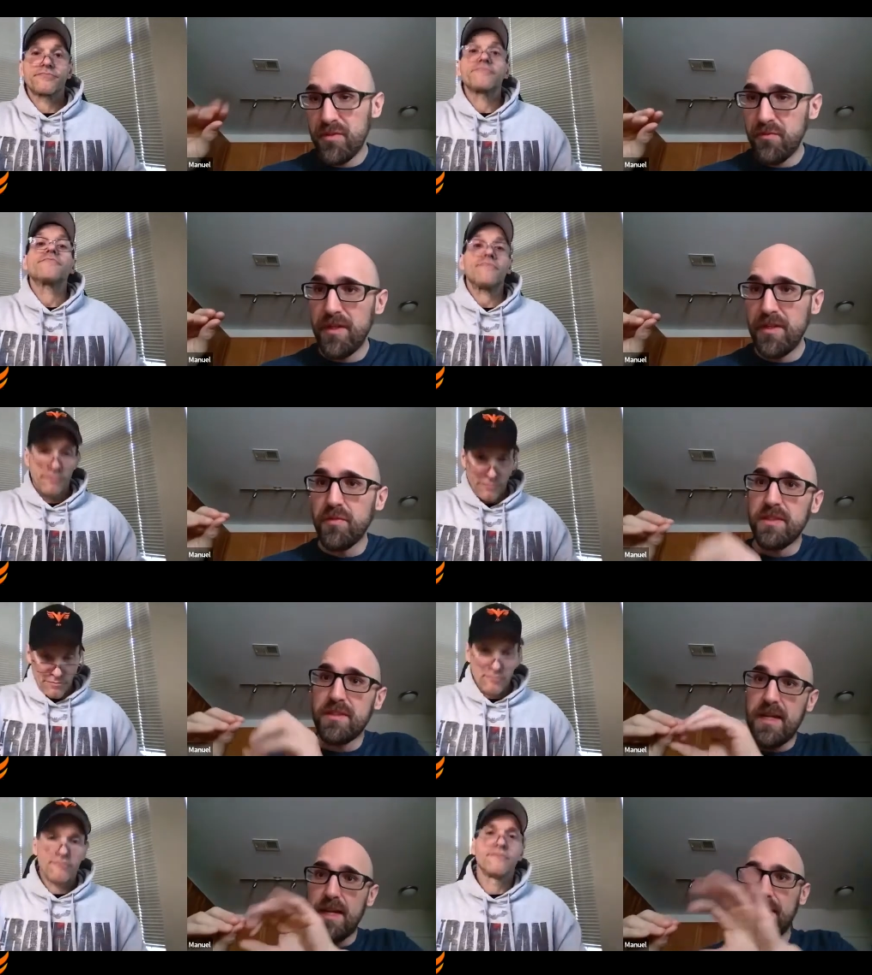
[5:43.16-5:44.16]
Speaker 1: squeeze one
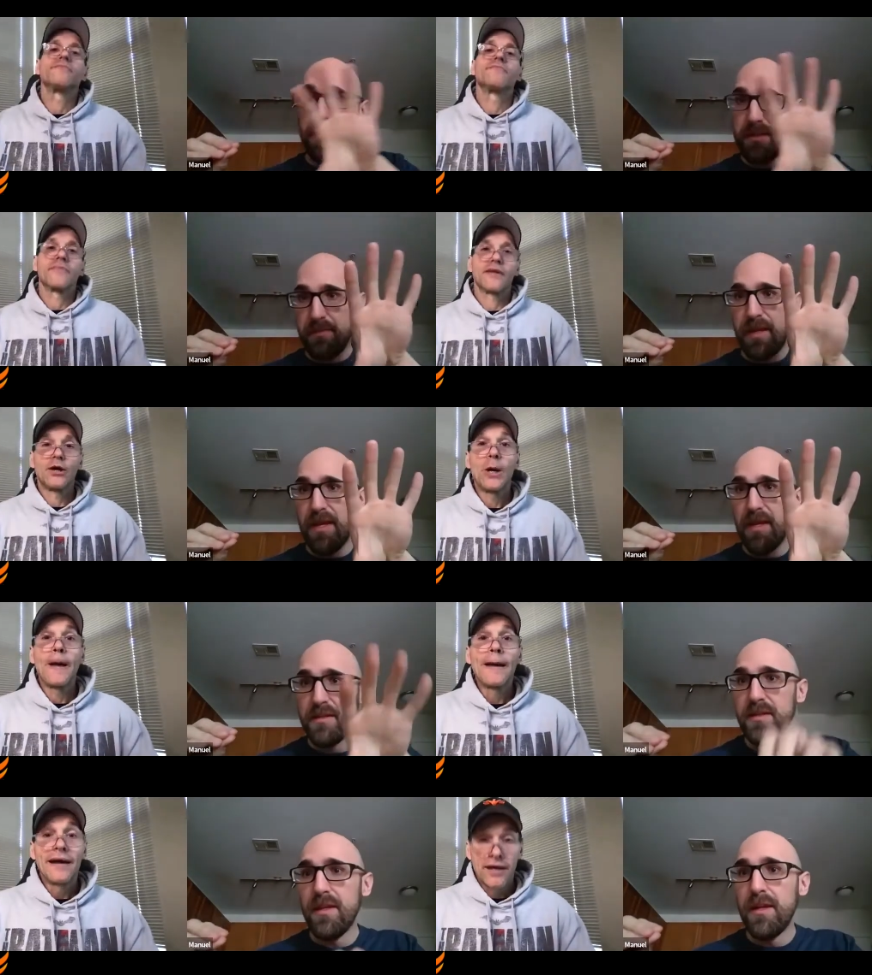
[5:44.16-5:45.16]
side, it
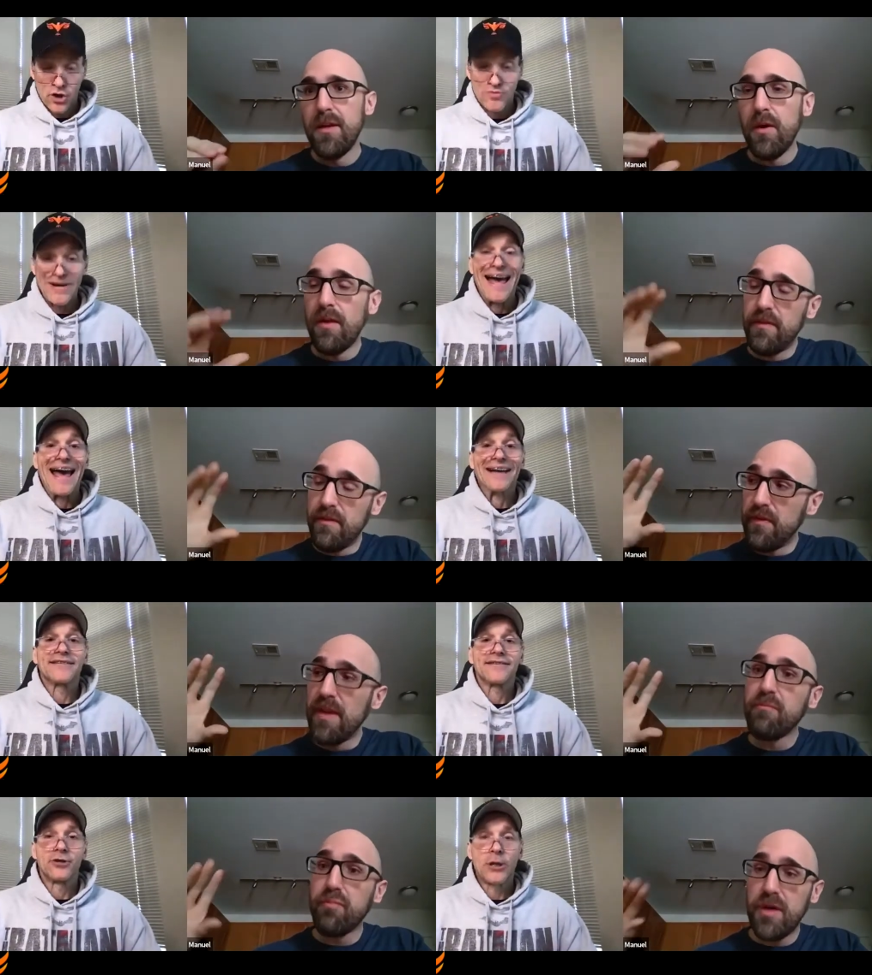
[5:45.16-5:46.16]
expands. Correct. Right?
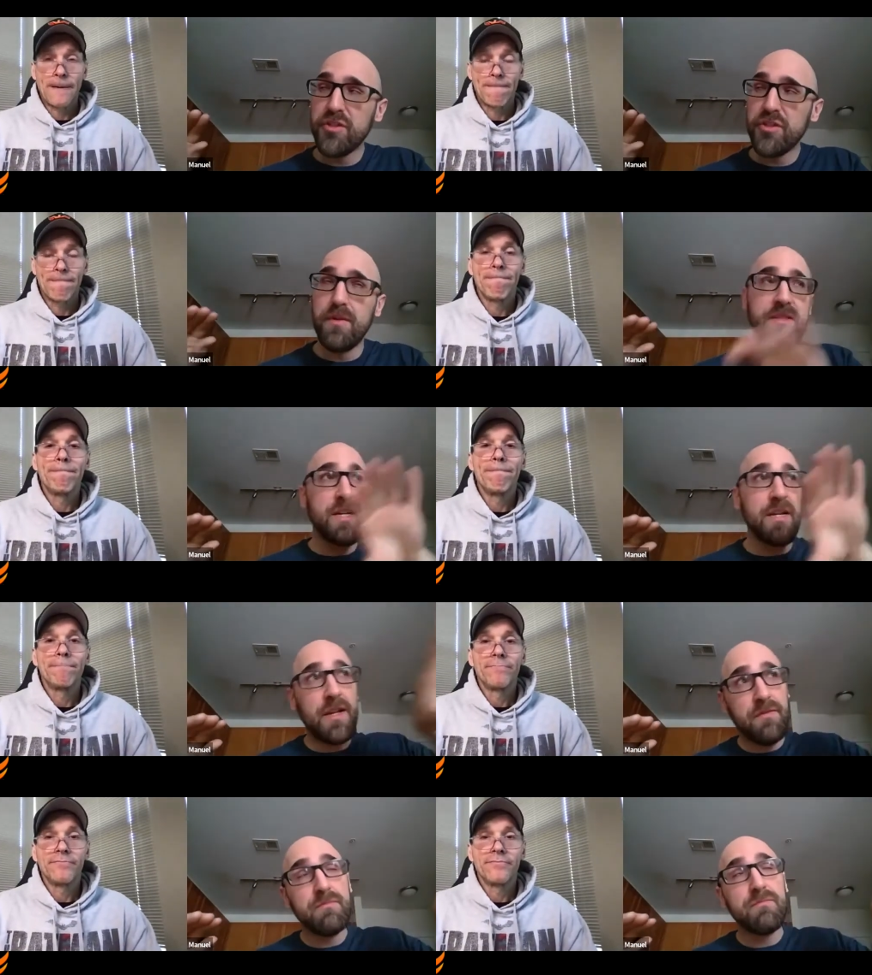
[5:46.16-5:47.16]
You have pressure on one side,
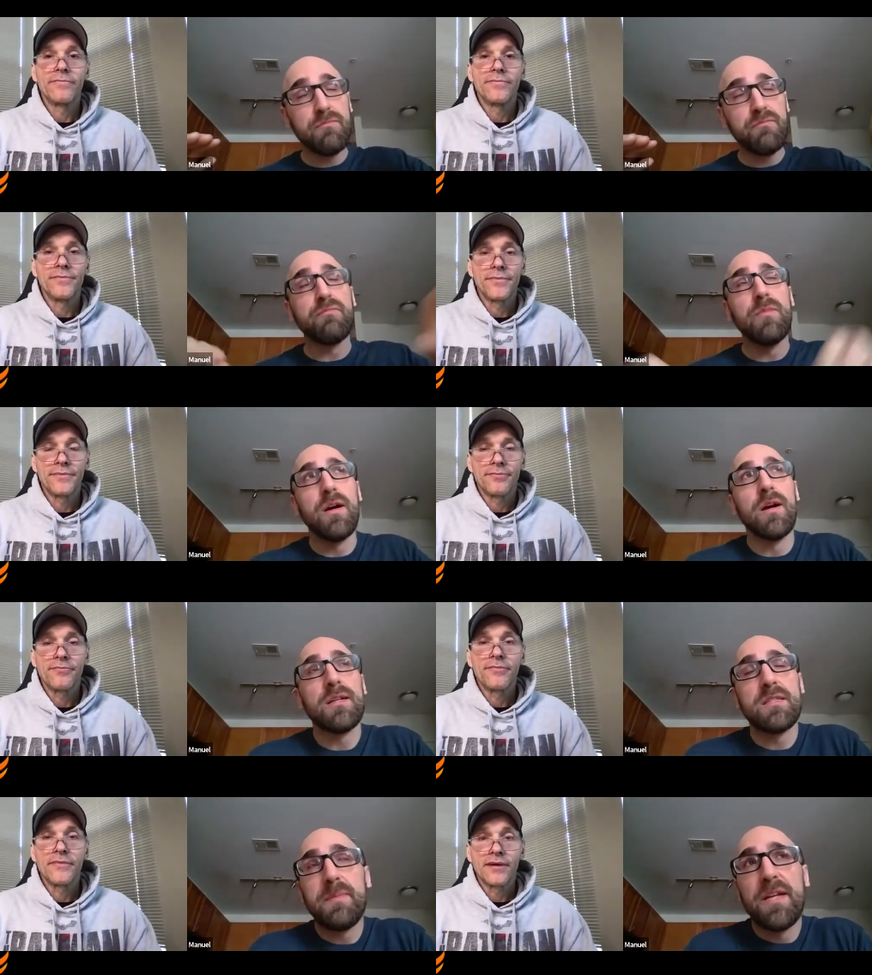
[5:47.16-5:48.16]
you have
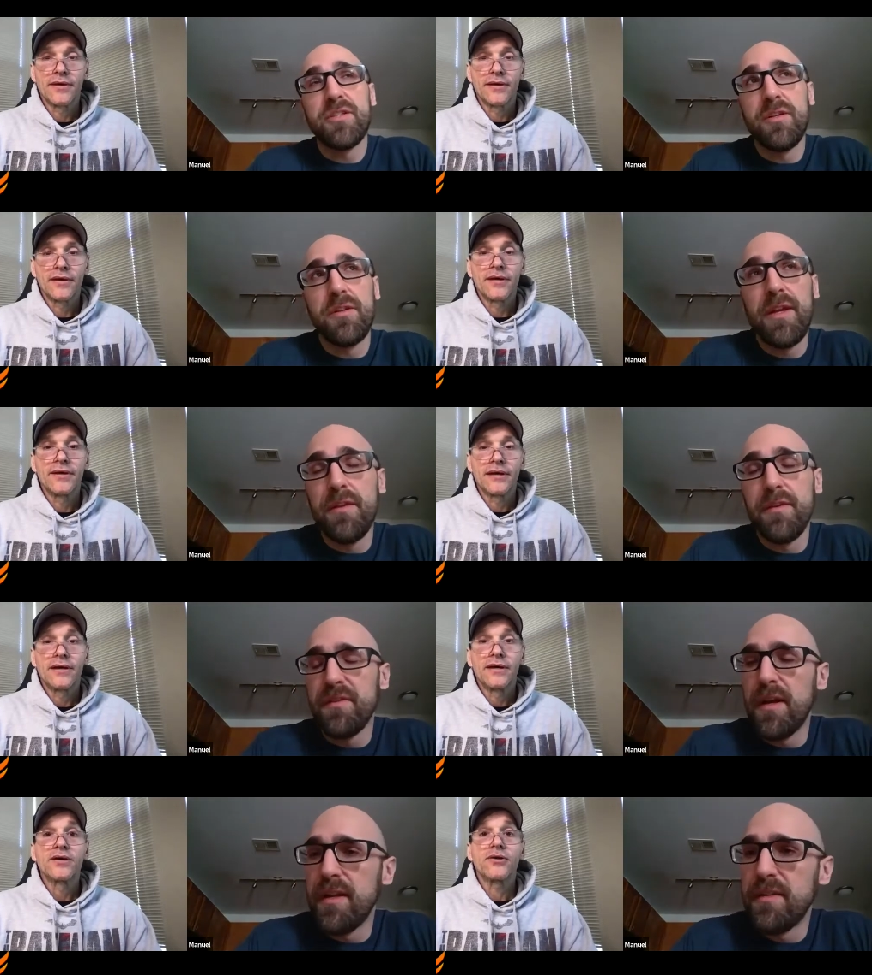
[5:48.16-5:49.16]
expansion on the other
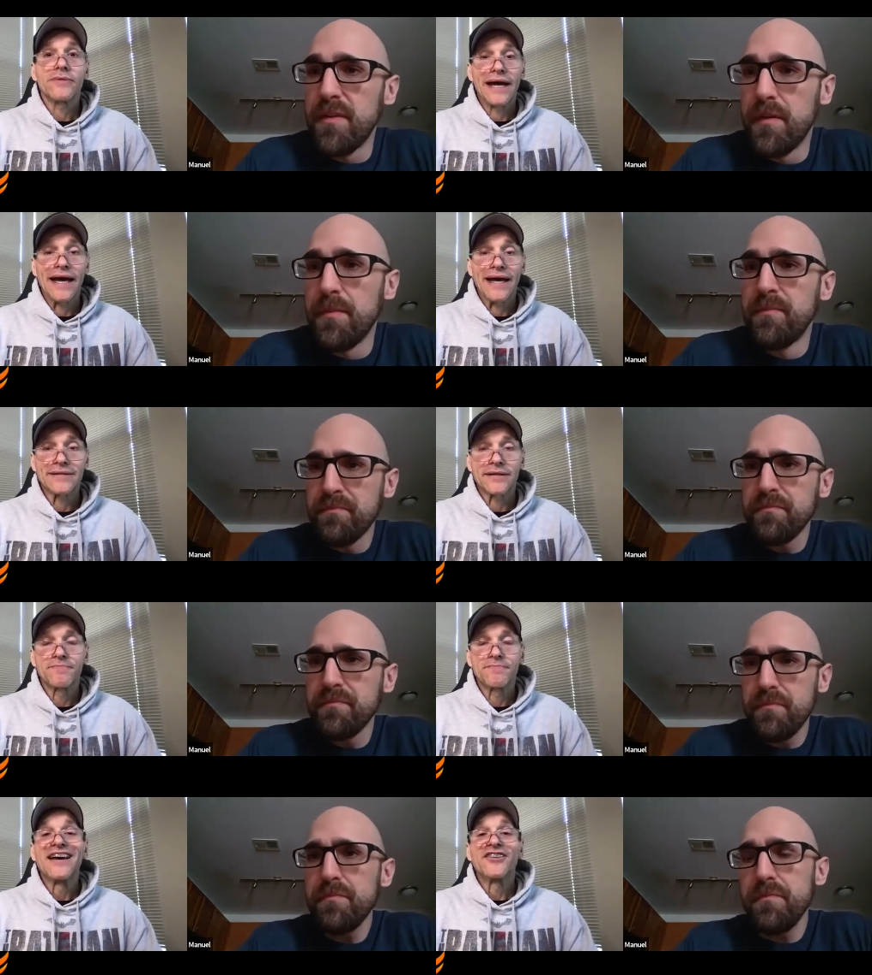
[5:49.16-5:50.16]
side.
Speaker 2: So. I
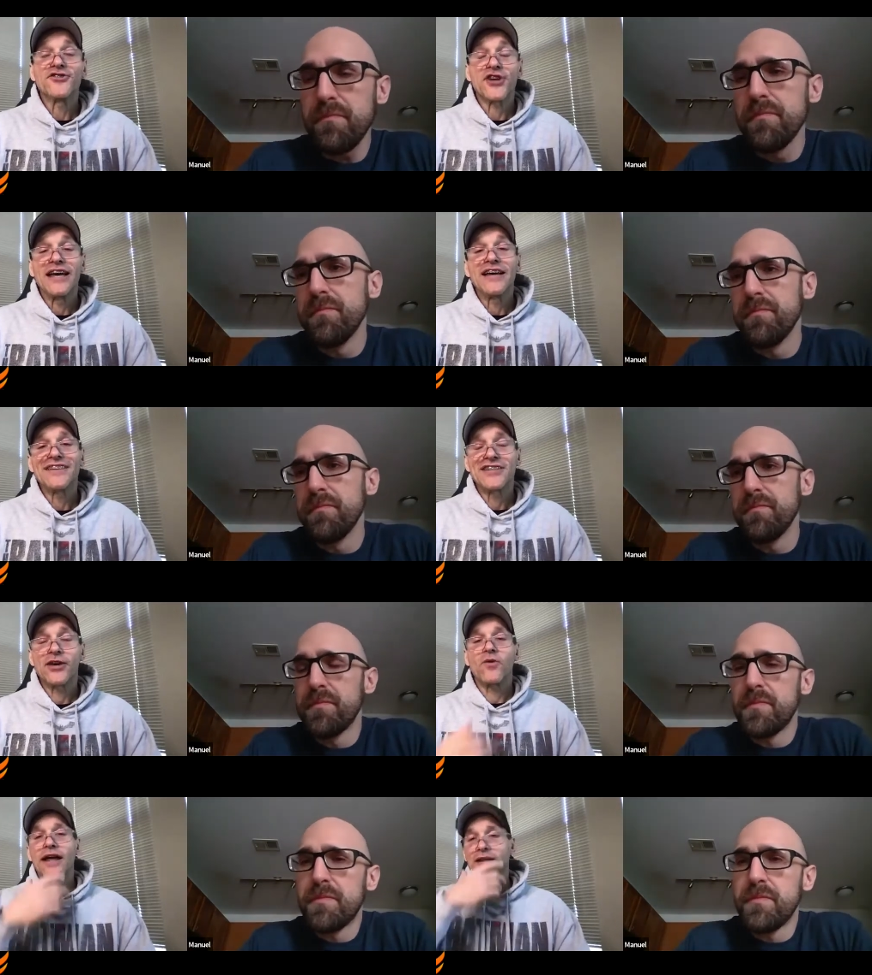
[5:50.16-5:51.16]
tell
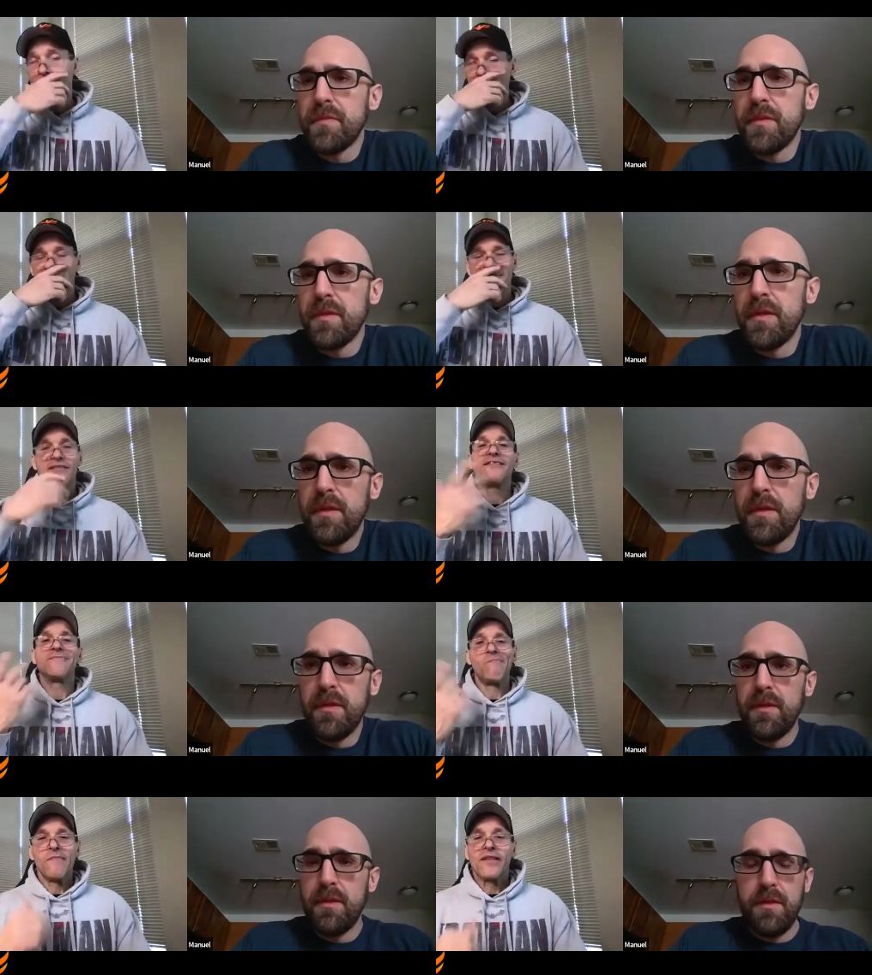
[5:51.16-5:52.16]
you what,
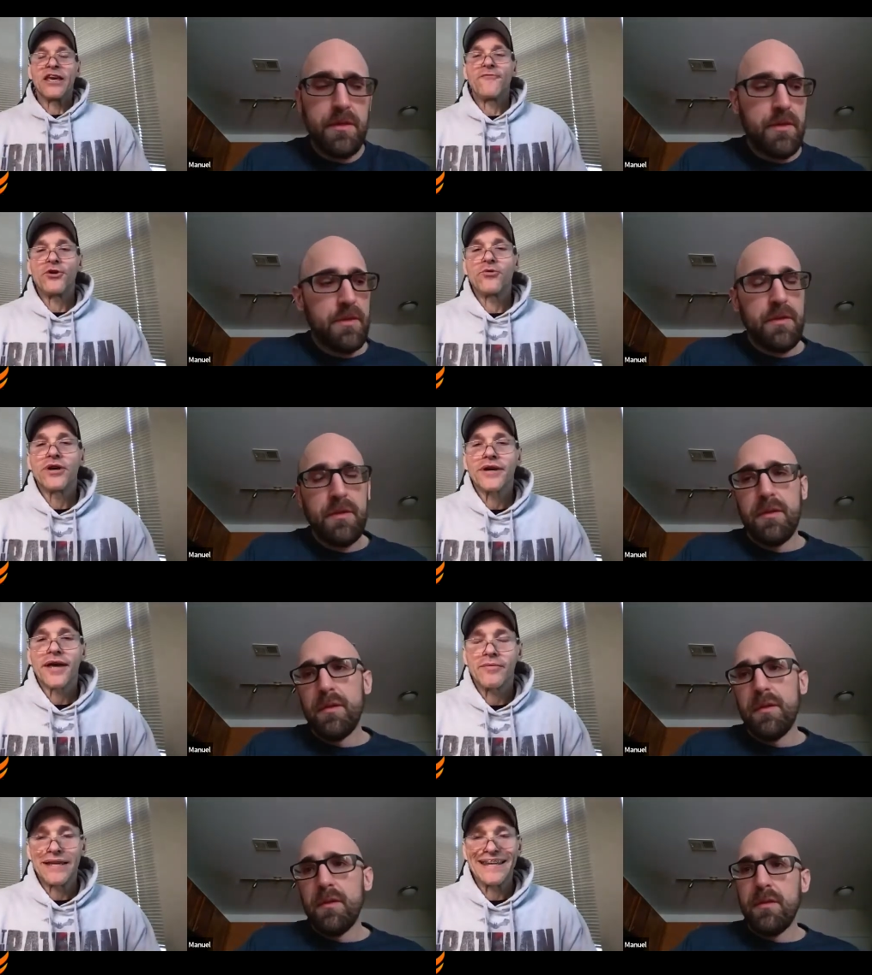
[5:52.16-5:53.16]
if you look
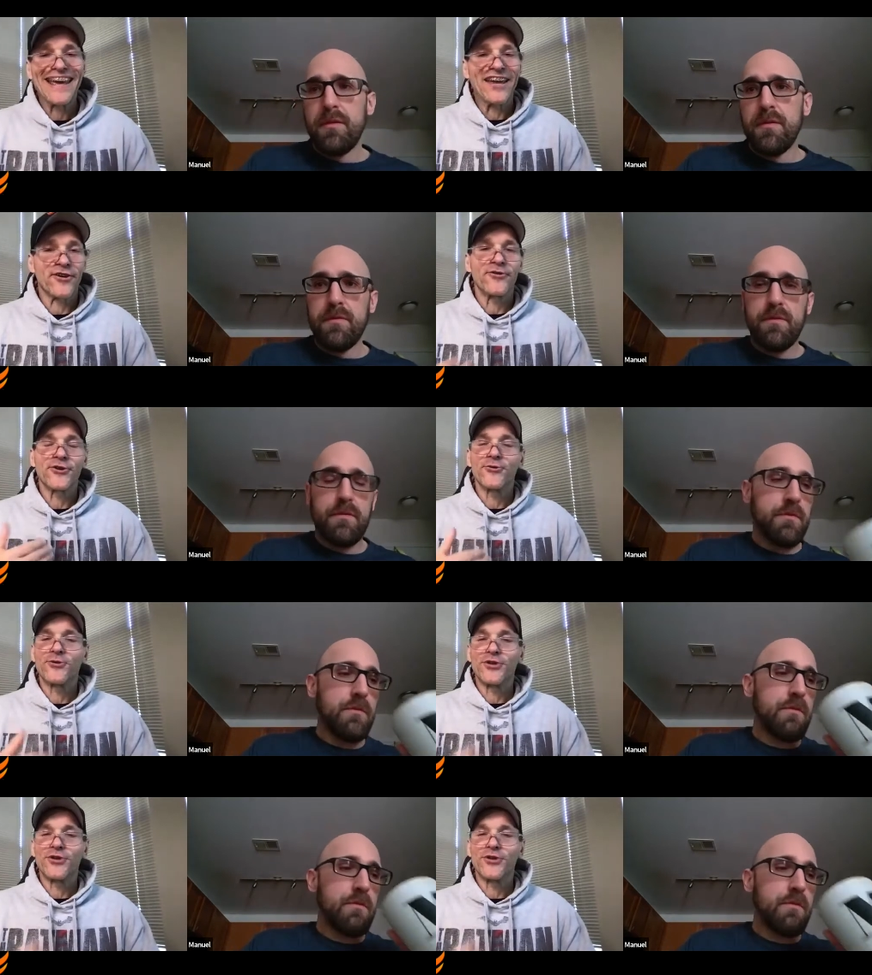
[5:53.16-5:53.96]
up, and again, go to Google